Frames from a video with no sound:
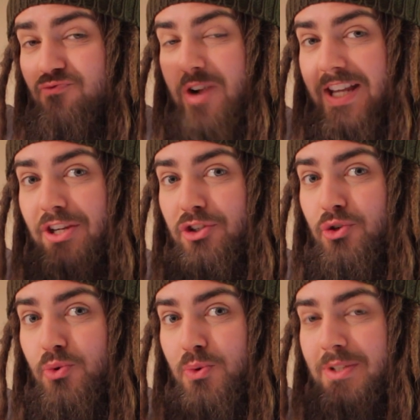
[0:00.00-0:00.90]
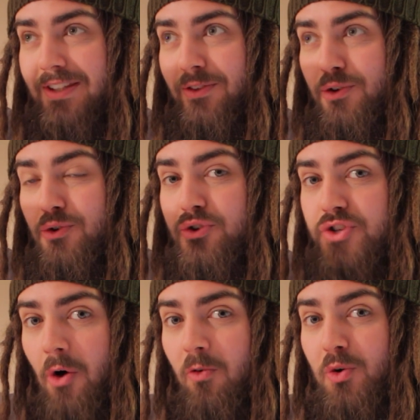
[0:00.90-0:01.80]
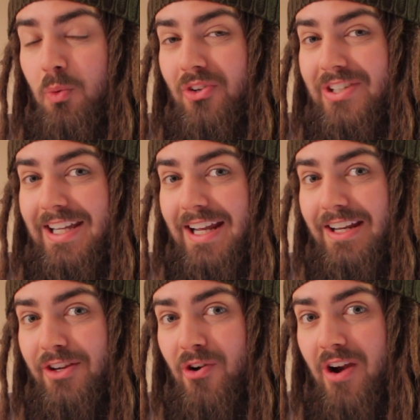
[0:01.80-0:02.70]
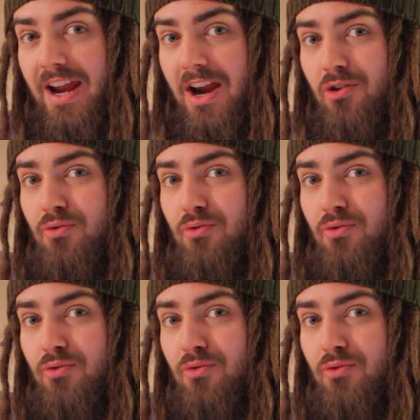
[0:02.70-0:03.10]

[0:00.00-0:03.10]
residues that you don't want to get in your hair,